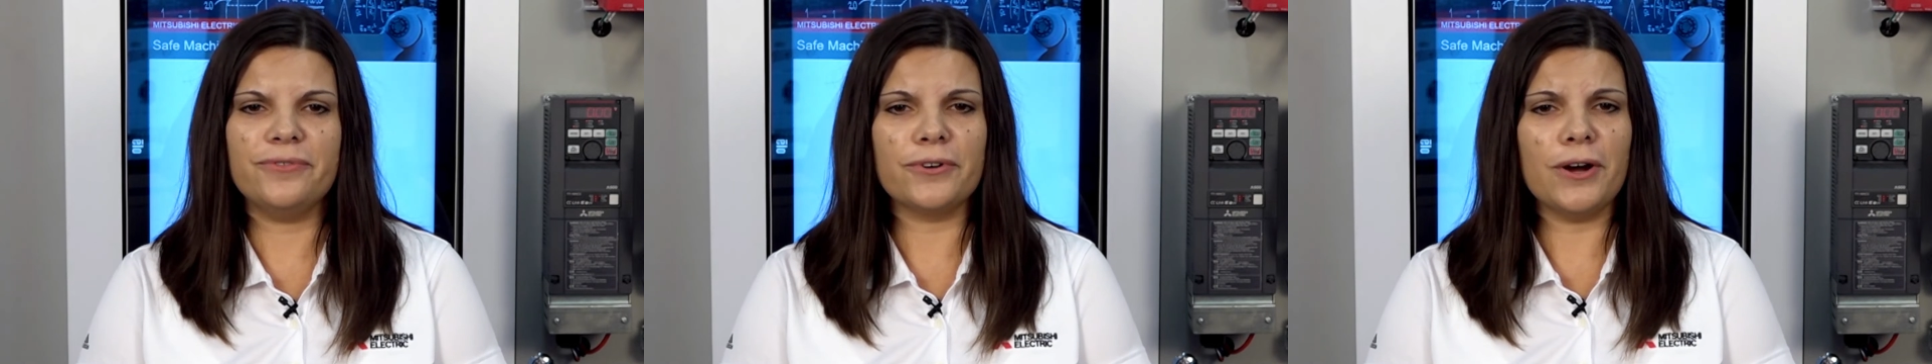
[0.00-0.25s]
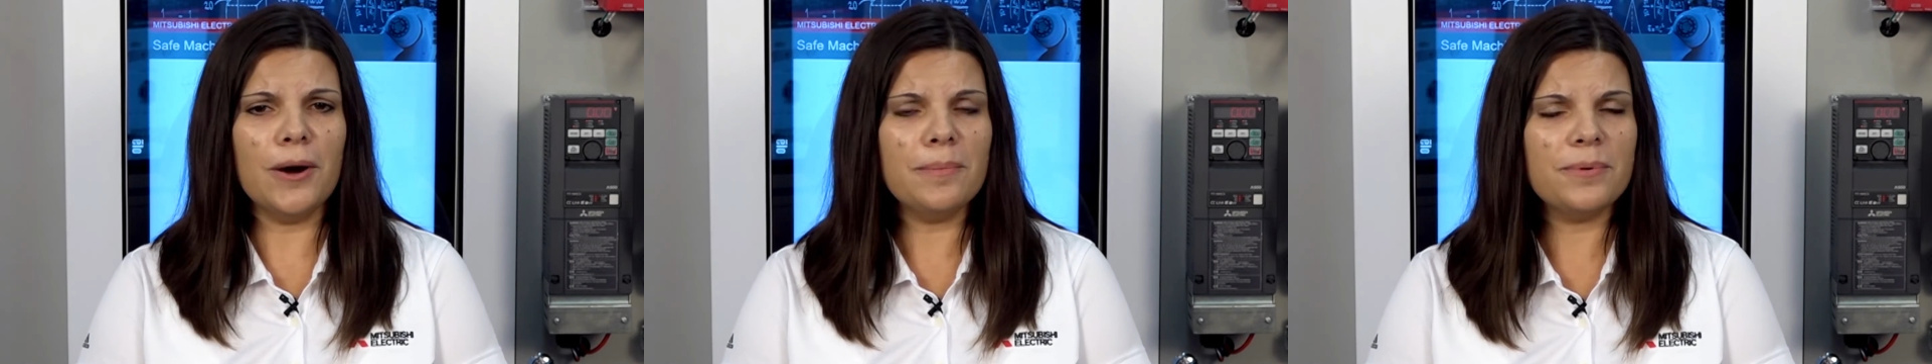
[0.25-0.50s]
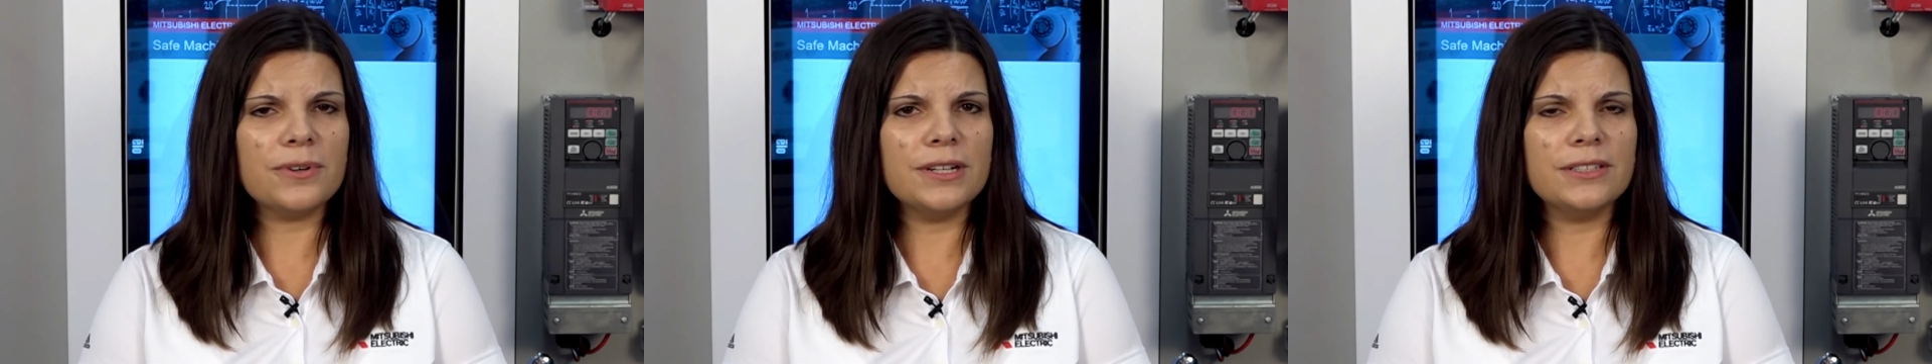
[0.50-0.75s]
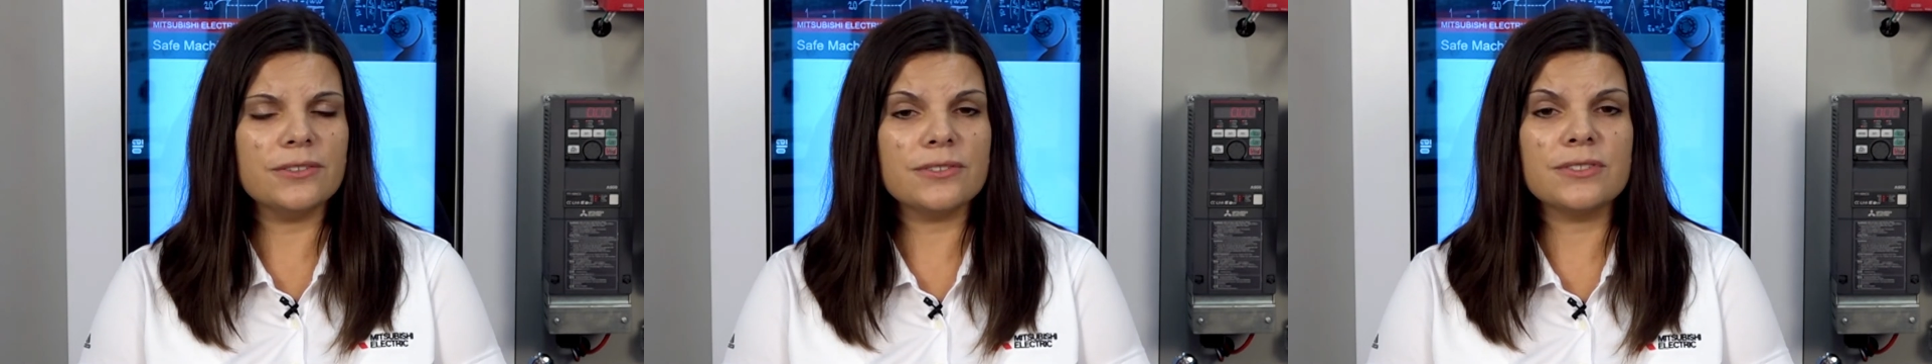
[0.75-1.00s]
for
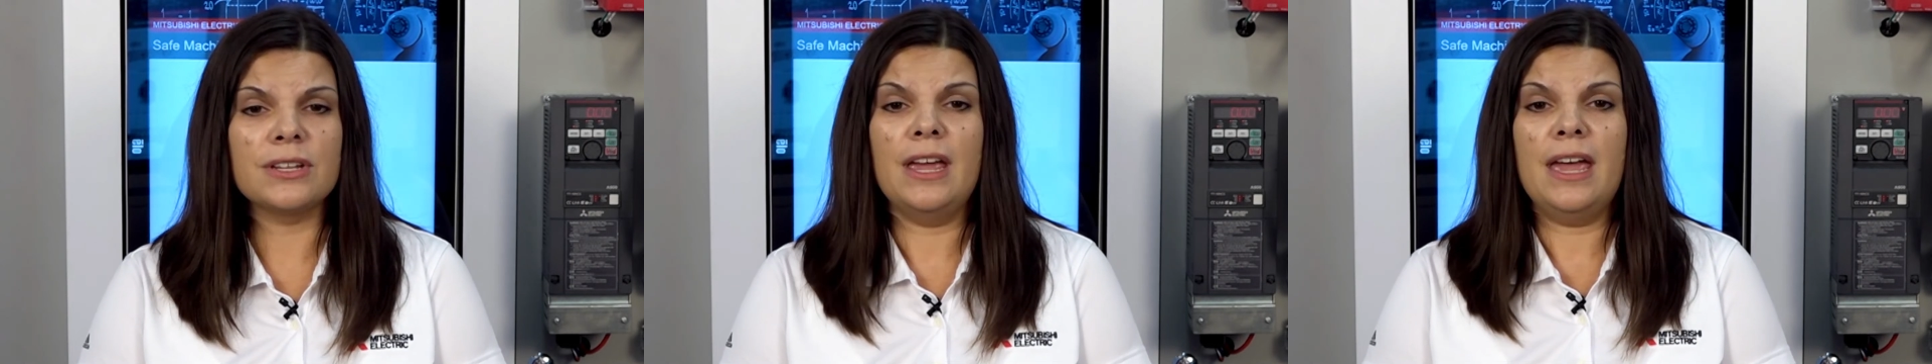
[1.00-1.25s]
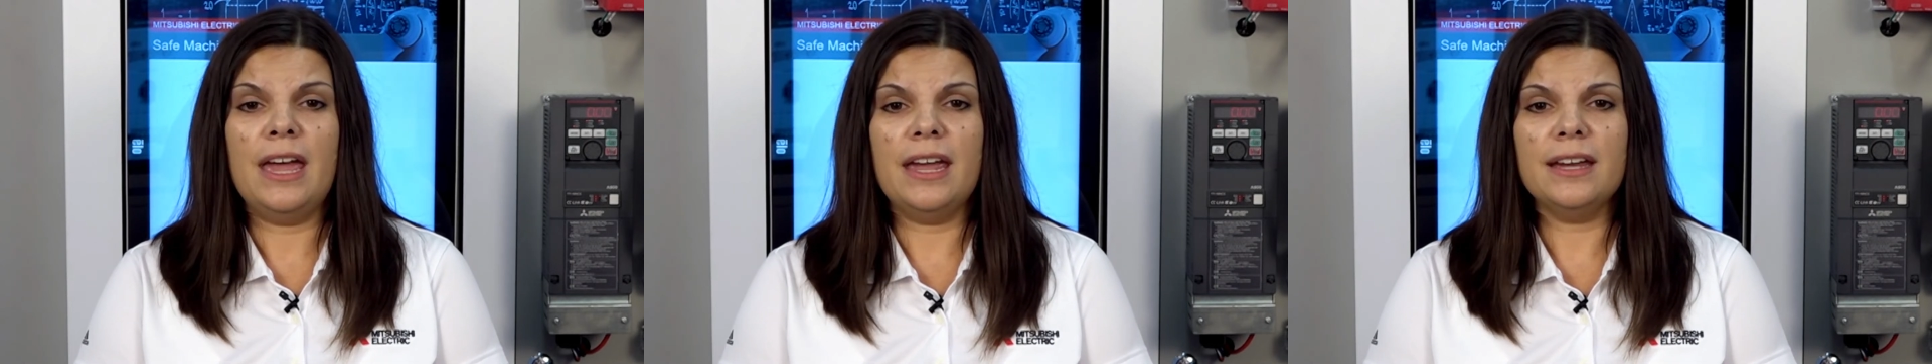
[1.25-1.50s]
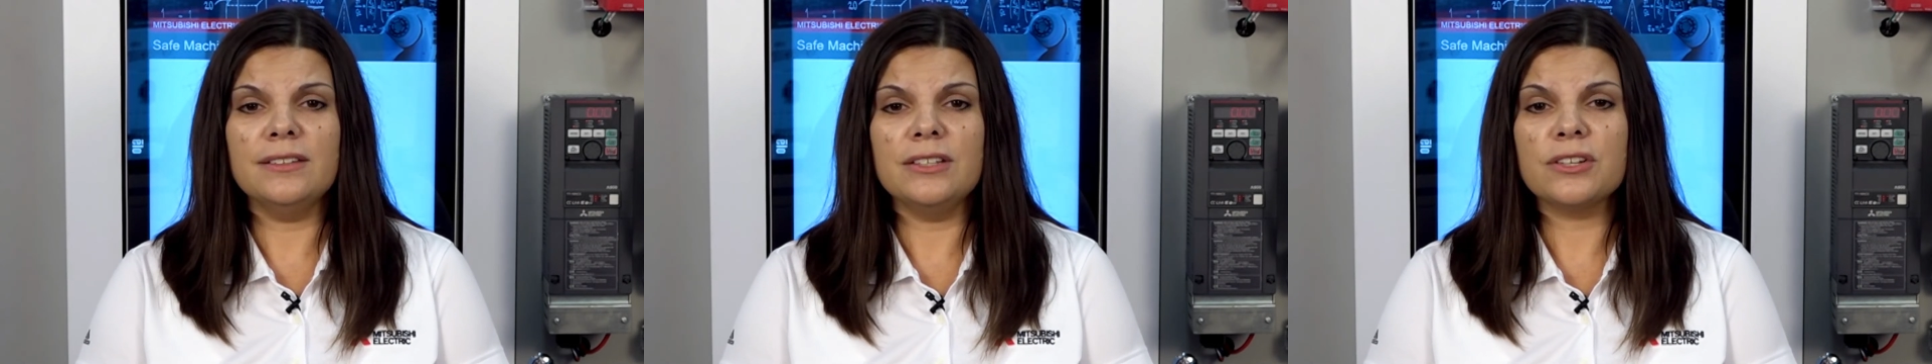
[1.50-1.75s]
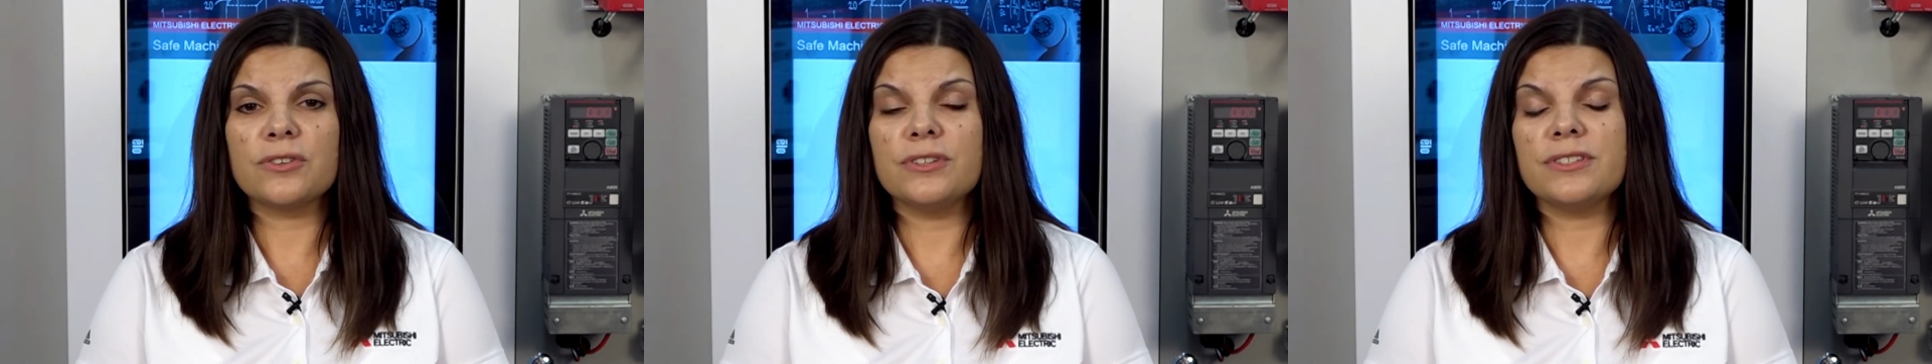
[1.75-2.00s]
operators and
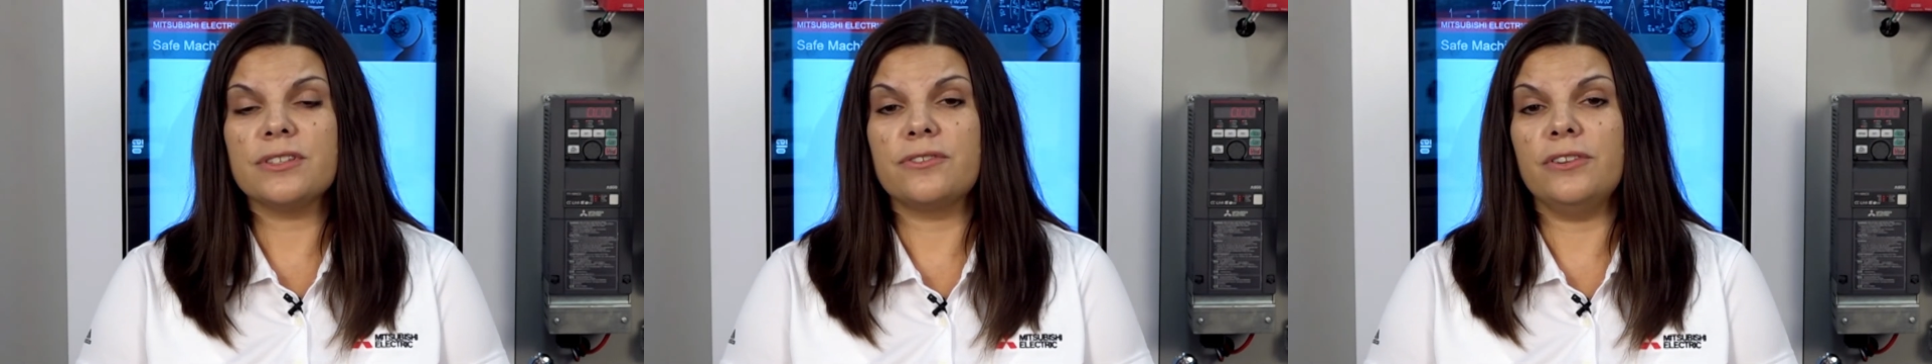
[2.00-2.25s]
increased